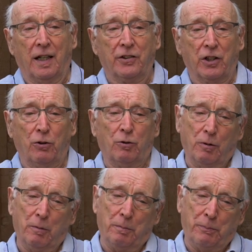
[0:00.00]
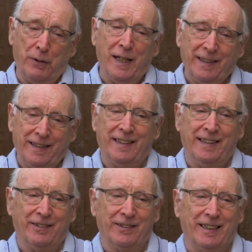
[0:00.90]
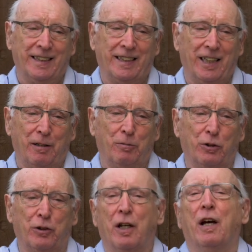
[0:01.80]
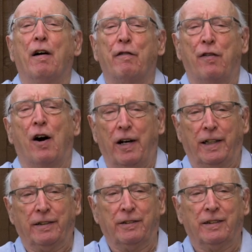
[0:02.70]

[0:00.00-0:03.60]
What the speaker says: So practicing on these tables, fine.